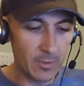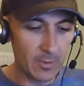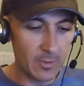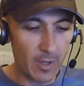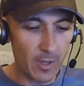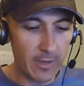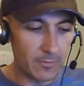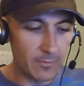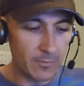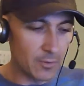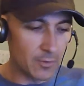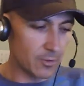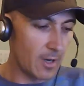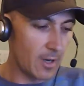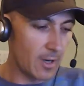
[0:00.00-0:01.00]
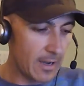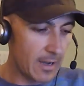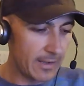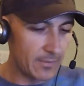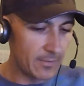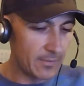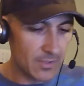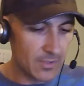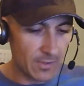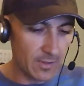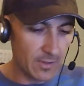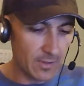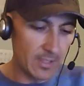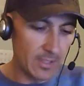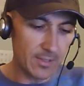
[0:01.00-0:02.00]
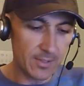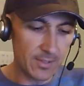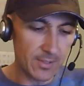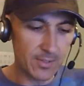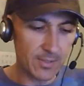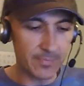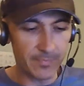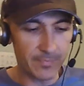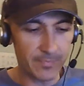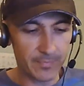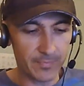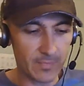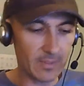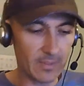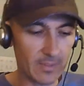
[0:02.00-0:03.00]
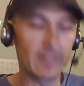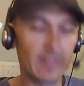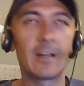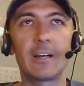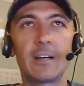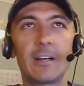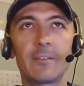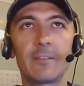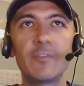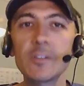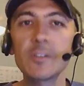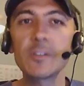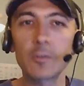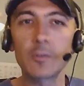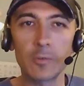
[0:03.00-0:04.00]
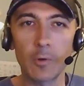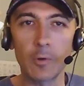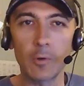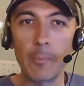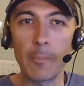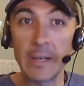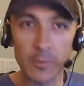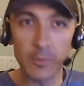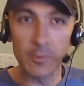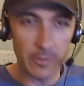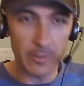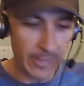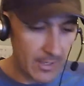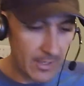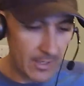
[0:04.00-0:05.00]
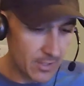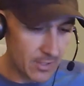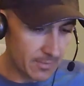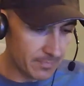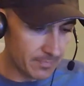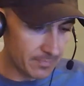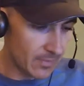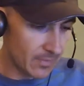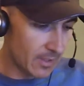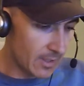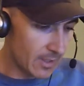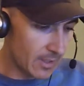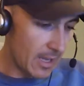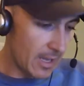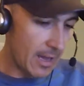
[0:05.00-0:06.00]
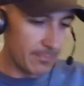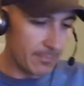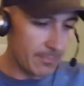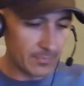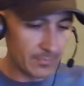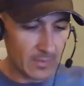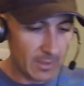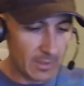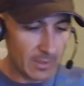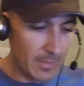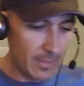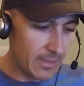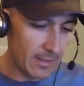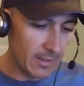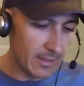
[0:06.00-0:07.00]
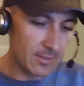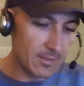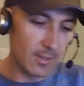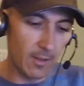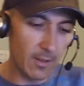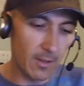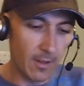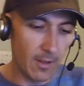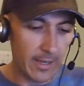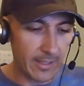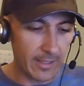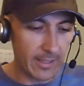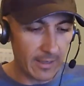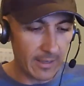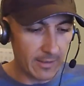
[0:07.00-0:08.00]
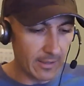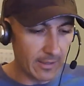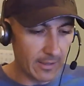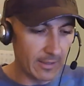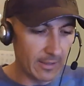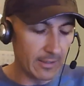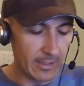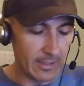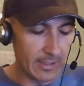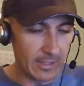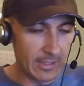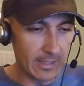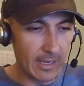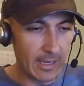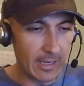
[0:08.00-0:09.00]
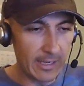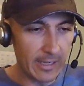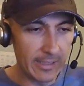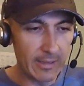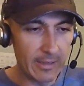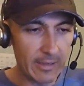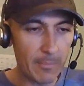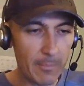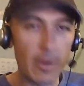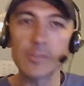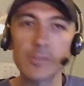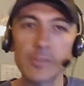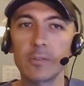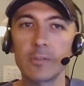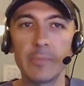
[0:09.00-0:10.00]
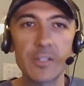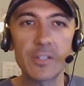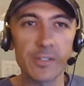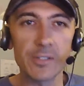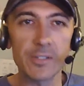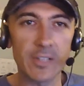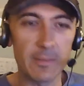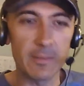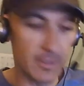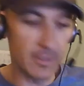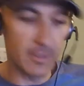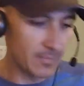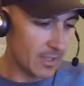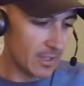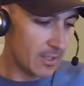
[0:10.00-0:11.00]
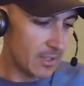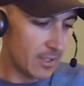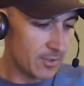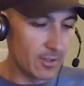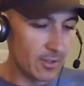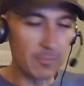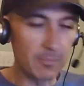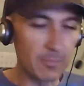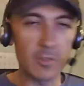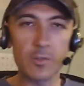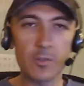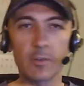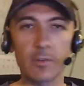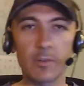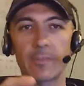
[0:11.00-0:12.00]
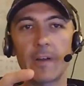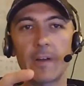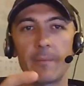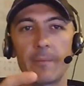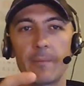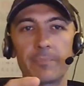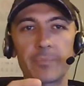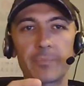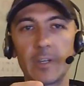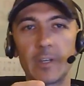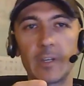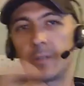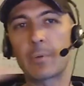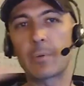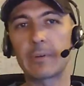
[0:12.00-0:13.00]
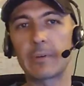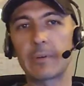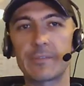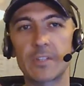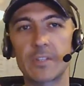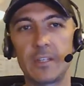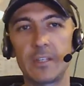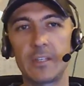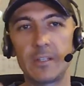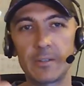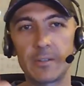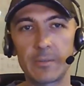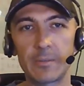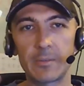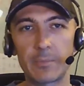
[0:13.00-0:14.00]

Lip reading: kind of drives this physical or mental creation can be things like a personal mission statement. So I'm not sure if you probably have seen